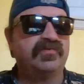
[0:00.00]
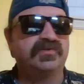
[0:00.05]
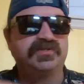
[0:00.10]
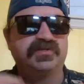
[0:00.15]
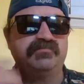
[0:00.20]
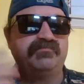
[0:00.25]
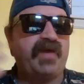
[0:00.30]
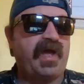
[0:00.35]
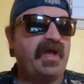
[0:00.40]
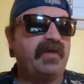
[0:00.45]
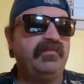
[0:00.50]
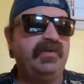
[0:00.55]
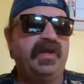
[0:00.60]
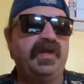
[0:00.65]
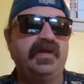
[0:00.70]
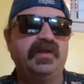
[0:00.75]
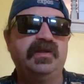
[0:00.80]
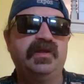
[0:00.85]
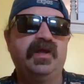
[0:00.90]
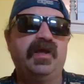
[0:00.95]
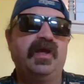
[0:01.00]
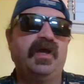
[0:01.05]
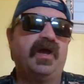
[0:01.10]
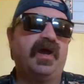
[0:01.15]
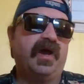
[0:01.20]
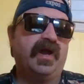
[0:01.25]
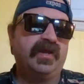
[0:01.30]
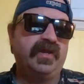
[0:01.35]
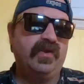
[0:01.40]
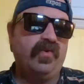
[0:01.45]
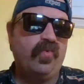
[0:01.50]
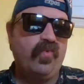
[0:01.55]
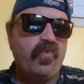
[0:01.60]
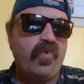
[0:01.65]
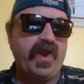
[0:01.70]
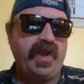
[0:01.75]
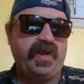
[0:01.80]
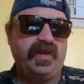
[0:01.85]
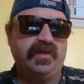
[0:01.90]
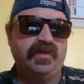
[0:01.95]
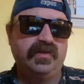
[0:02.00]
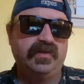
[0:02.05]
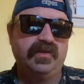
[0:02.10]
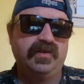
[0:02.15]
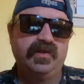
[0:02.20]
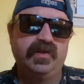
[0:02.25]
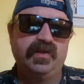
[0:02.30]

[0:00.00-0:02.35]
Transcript: versus Batman. I'm gonna wait